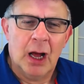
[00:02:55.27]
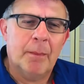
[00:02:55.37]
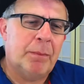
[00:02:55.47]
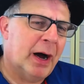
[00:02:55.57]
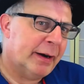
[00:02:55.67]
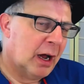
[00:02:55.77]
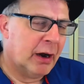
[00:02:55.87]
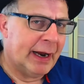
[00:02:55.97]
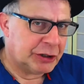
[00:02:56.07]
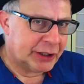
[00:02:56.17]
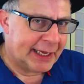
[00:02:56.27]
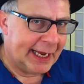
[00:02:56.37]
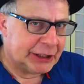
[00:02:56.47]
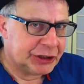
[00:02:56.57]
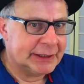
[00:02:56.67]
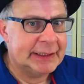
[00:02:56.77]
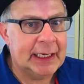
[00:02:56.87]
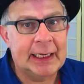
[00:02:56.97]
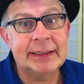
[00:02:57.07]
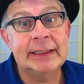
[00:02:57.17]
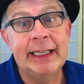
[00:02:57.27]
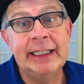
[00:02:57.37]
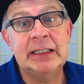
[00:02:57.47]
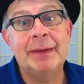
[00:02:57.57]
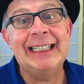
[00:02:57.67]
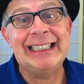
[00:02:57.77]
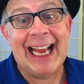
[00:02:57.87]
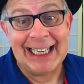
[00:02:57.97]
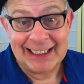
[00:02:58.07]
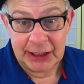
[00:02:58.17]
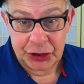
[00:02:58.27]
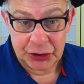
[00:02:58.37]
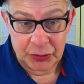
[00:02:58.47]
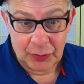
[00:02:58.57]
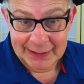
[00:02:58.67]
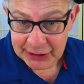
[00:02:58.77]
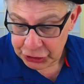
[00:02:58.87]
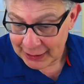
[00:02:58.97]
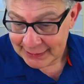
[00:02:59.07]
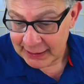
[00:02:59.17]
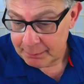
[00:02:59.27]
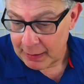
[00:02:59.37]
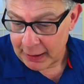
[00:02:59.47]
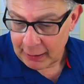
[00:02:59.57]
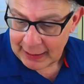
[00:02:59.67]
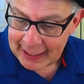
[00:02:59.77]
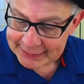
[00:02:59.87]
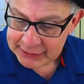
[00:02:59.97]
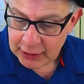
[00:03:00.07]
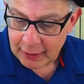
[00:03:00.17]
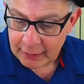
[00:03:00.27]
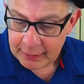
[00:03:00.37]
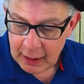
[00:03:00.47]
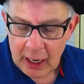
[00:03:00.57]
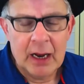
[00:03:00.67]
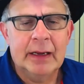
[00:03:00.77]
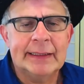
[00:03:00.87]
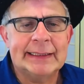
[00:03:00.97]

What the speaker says: But our education does need to be tended to, as suggested by our last card, the